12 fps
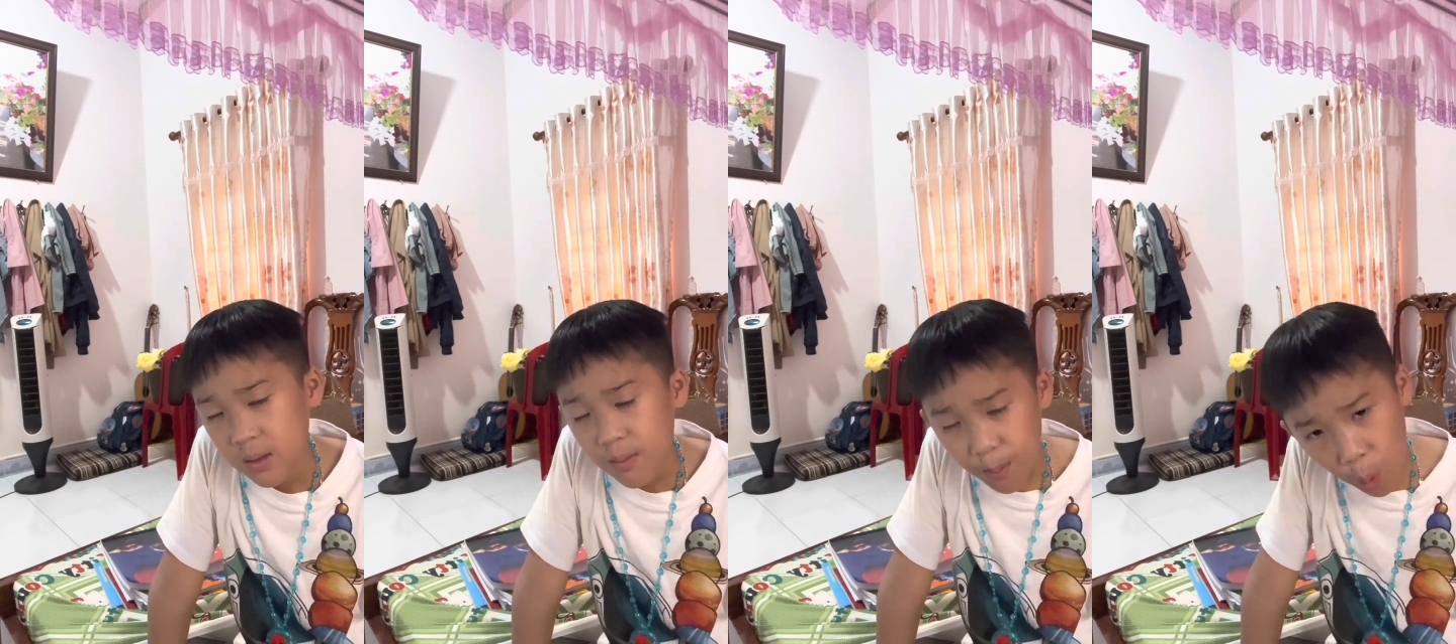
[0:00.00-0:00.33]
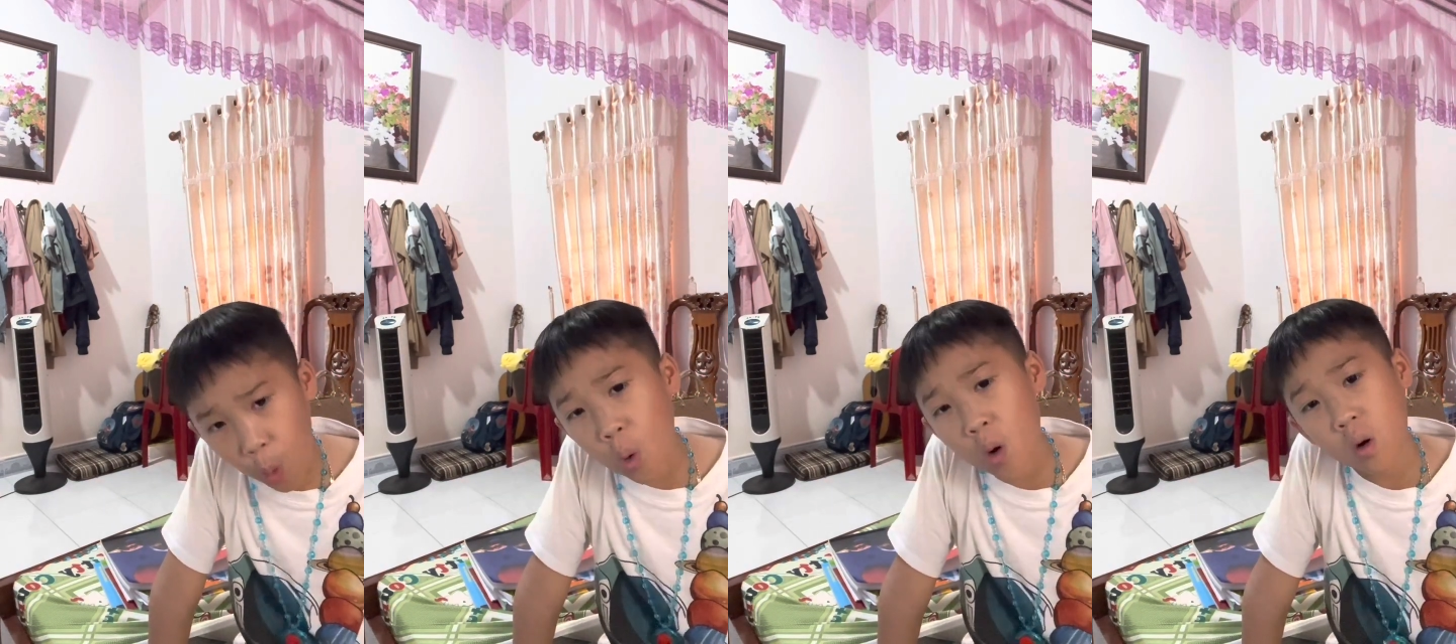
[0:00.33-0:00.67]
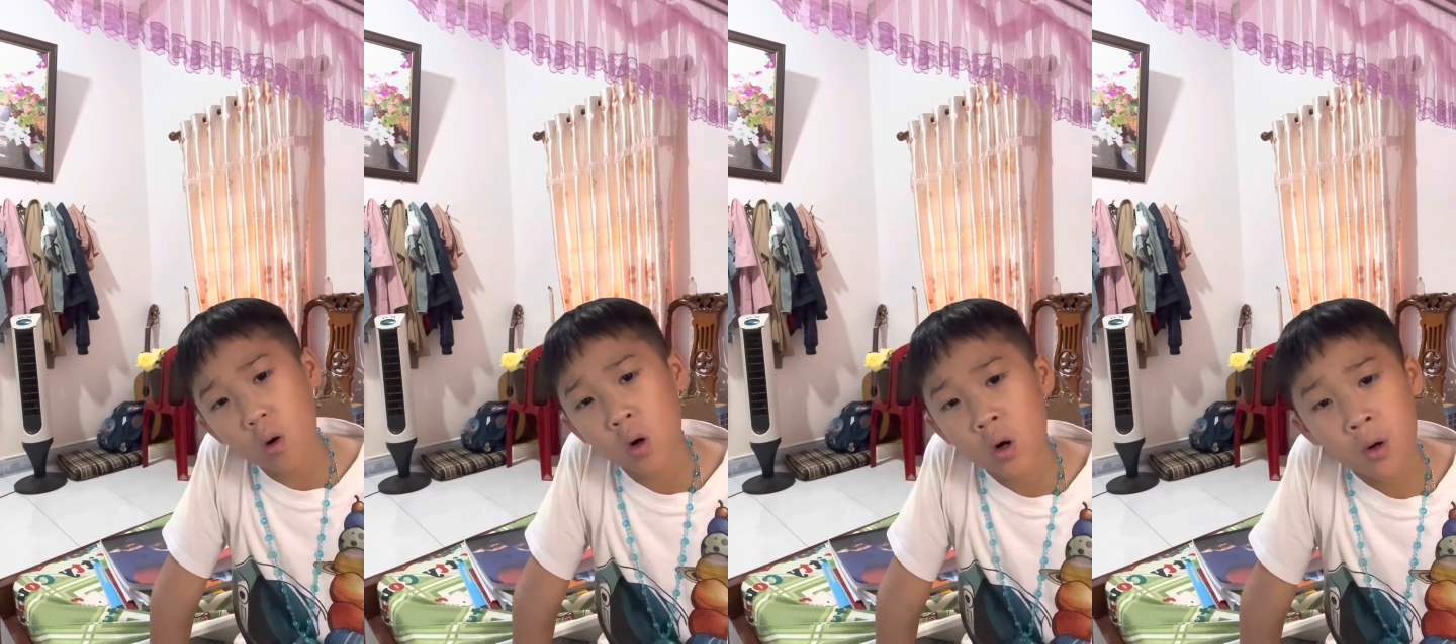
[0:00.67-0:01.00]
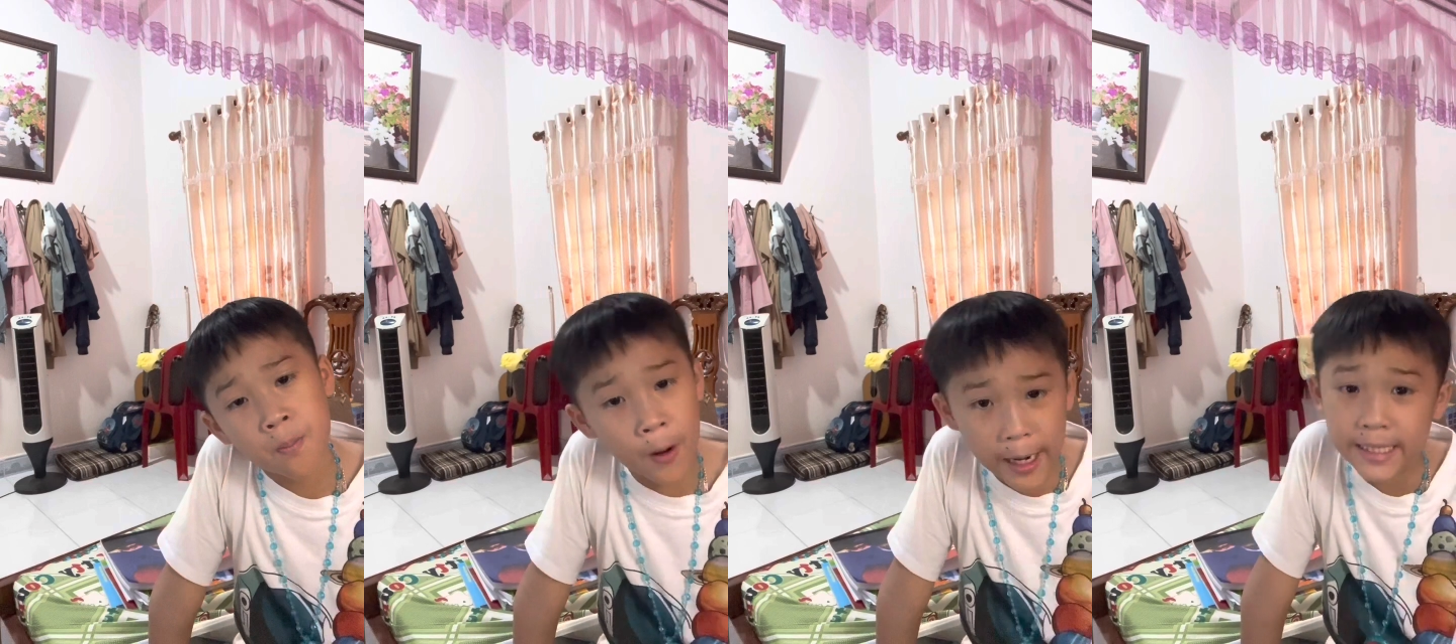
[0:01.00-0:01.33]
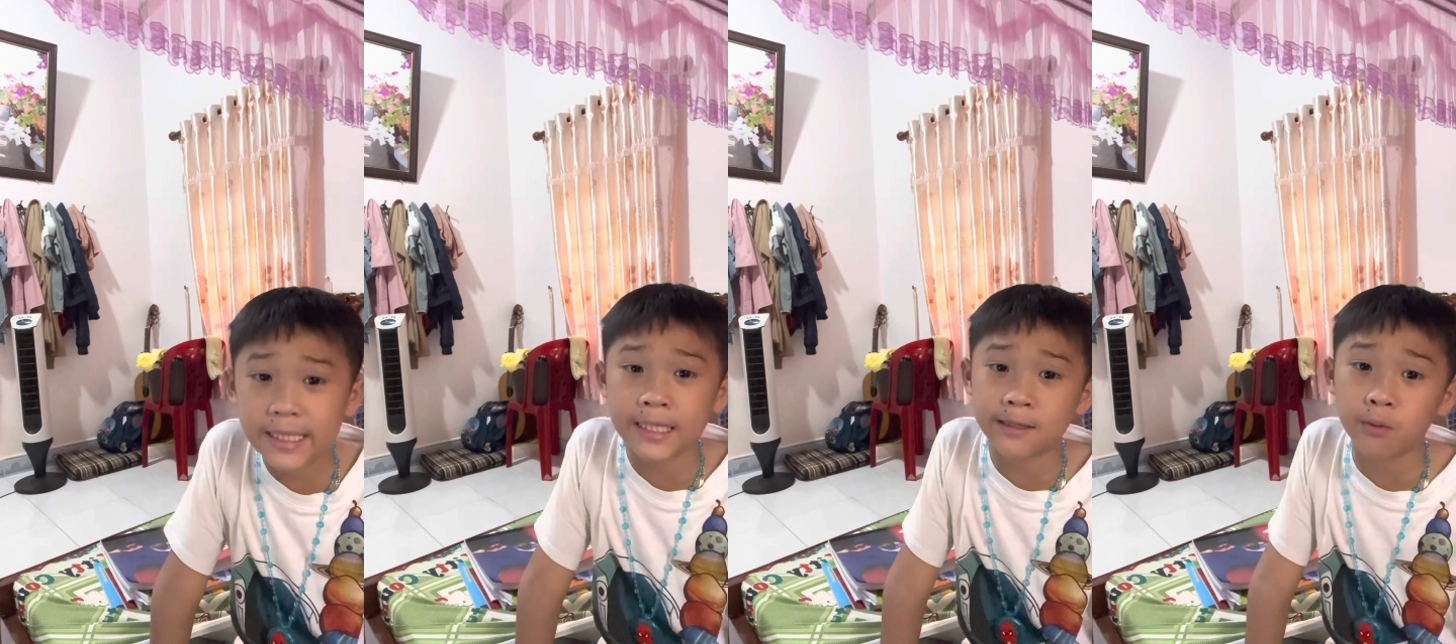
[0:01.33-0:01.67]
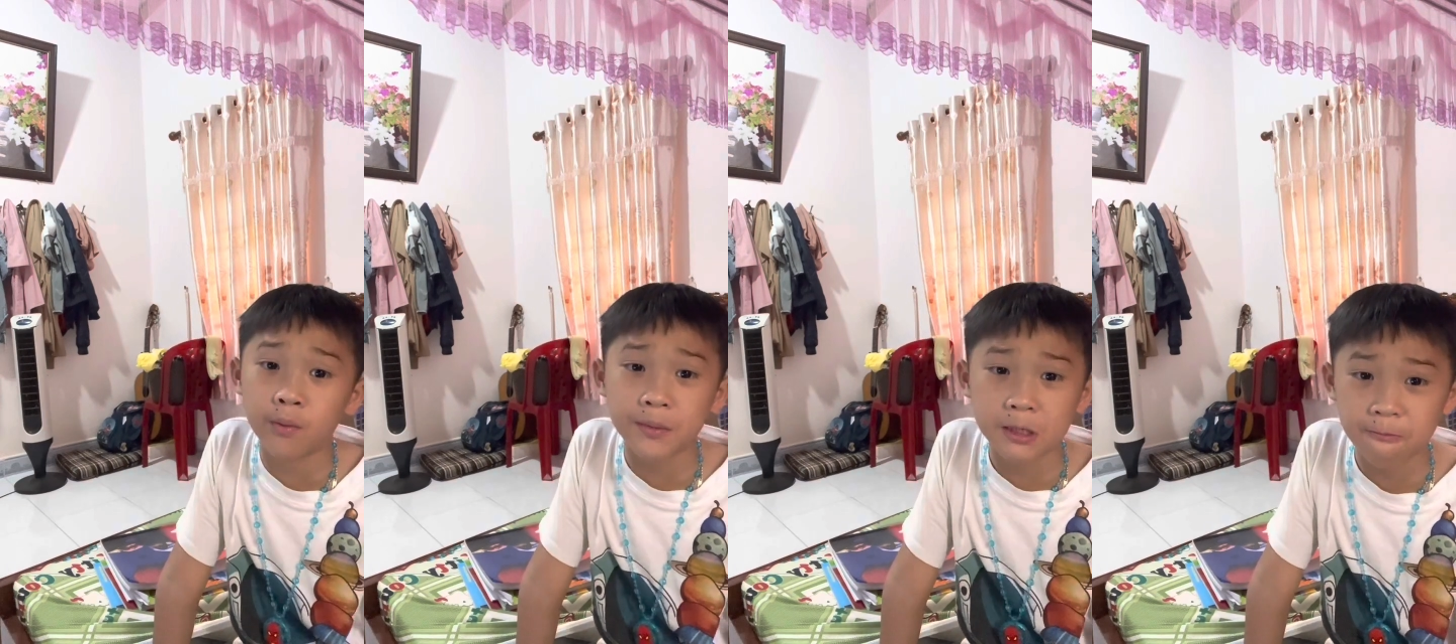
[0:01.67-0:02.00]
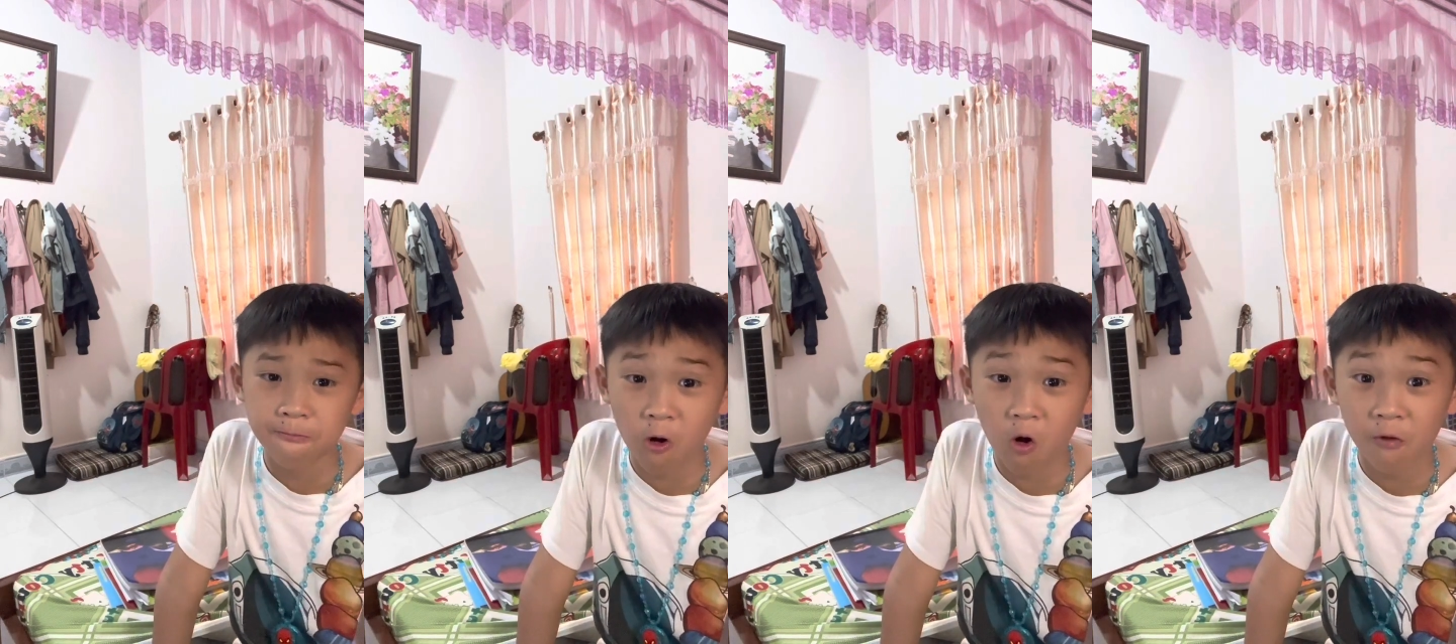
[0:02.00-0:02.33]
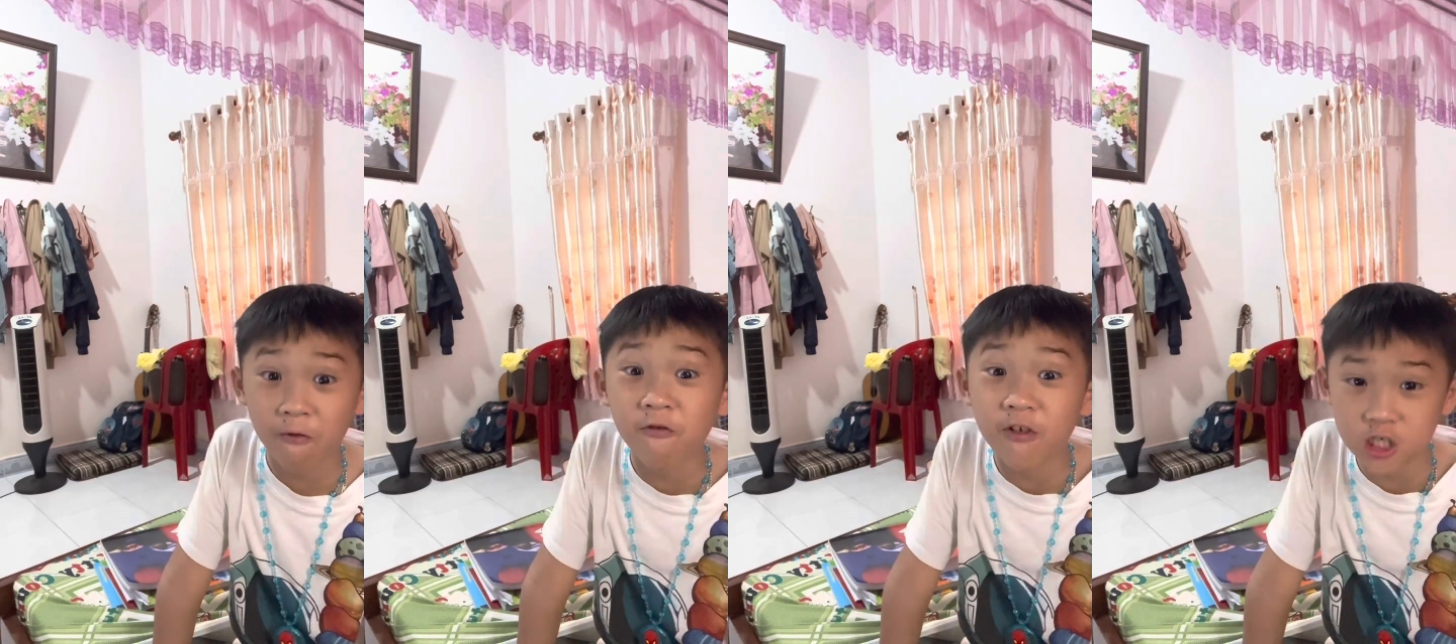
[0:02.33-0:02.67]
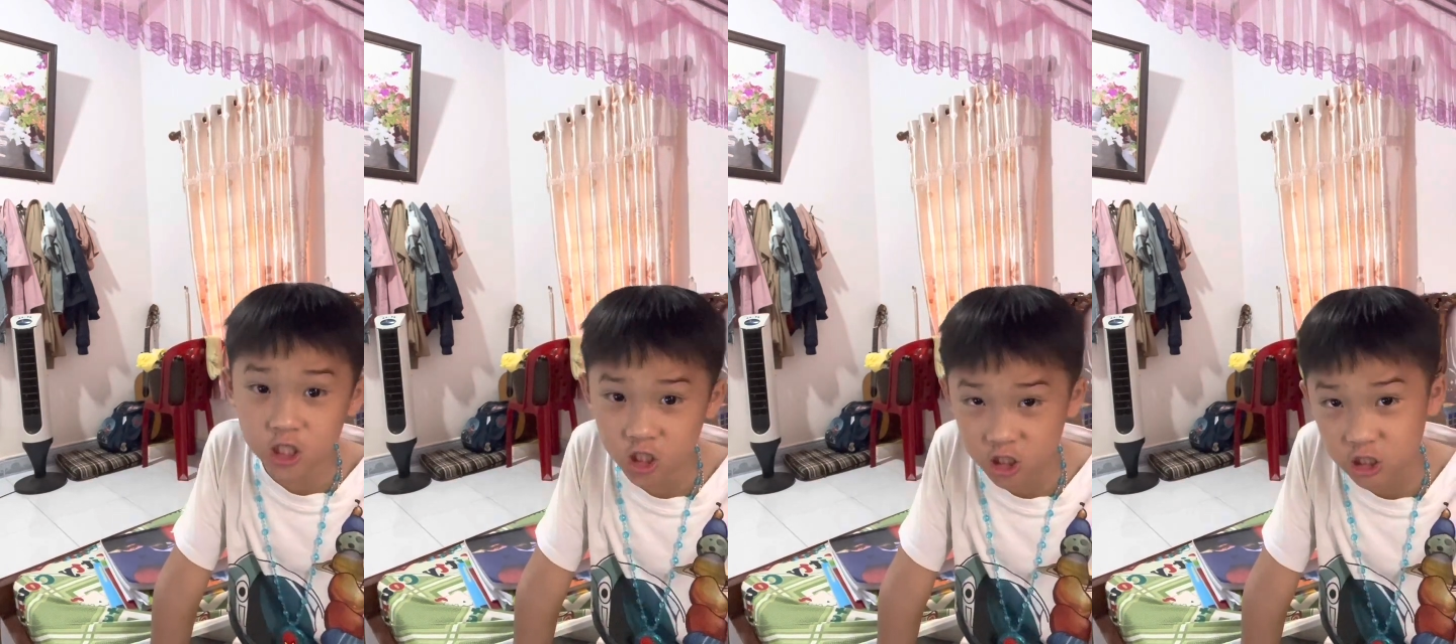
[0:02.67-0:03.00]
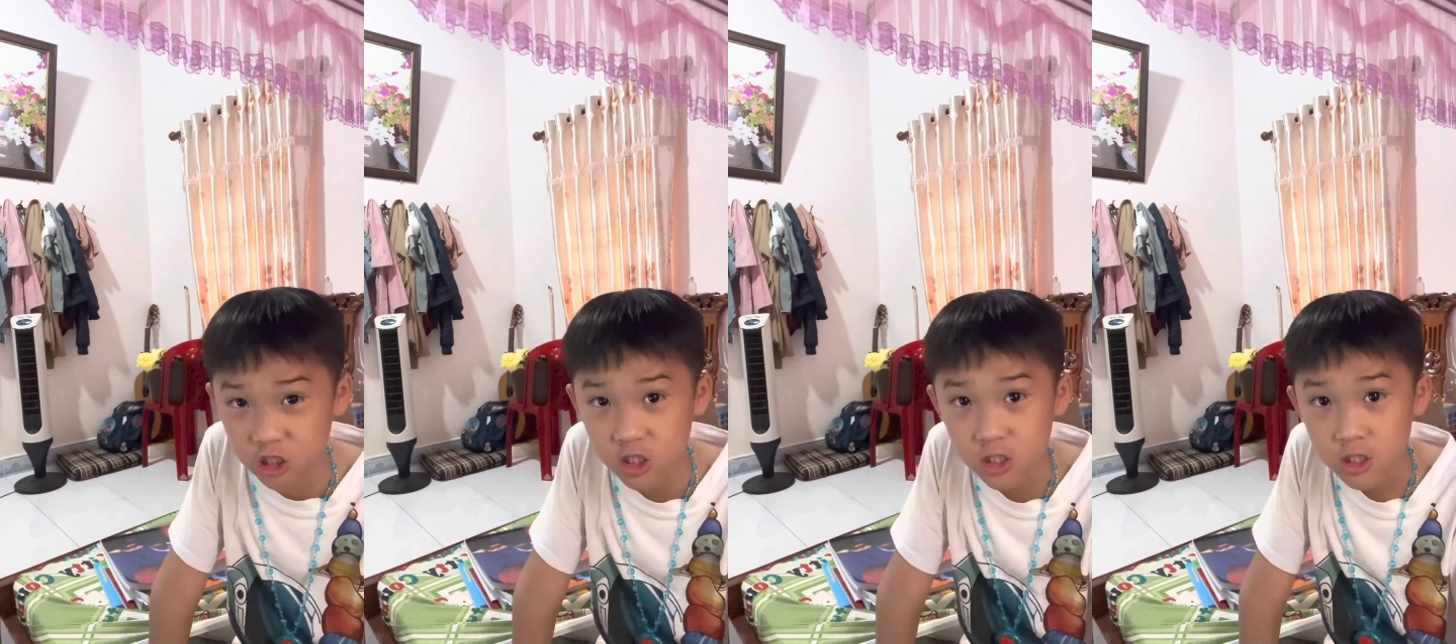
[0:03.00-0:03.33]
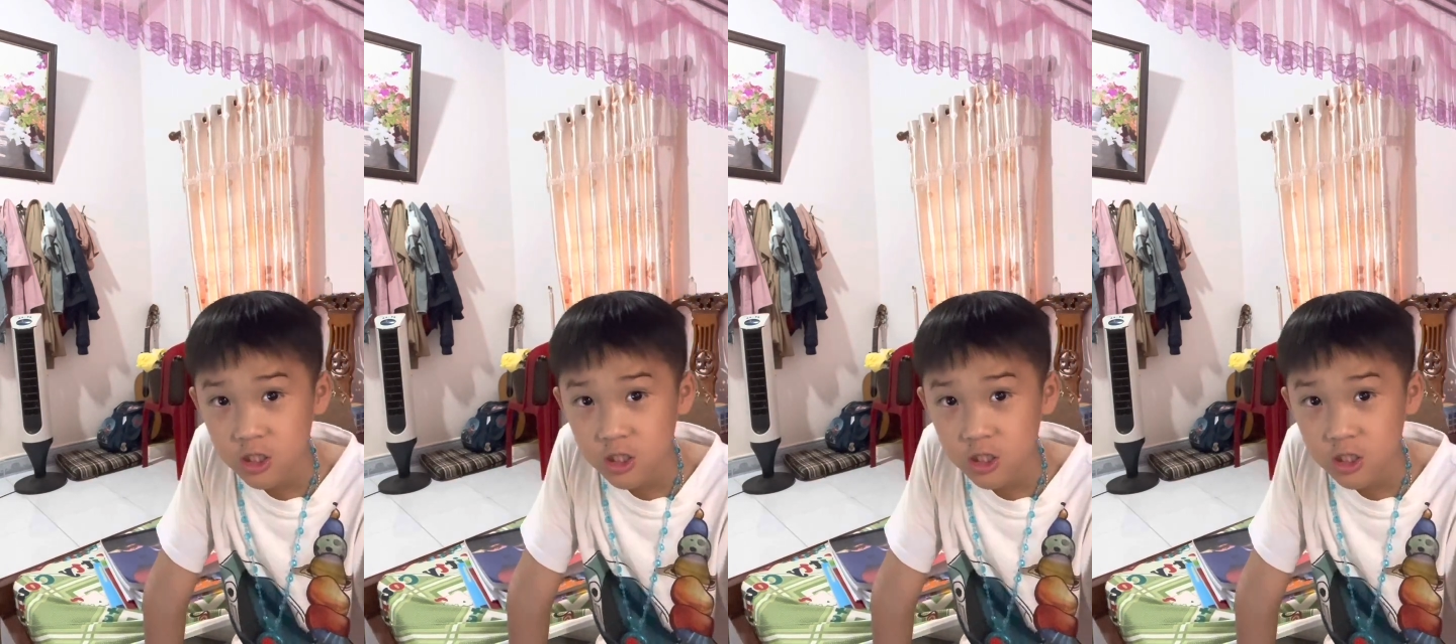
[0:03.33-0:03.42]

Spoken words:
more practice for me for friction.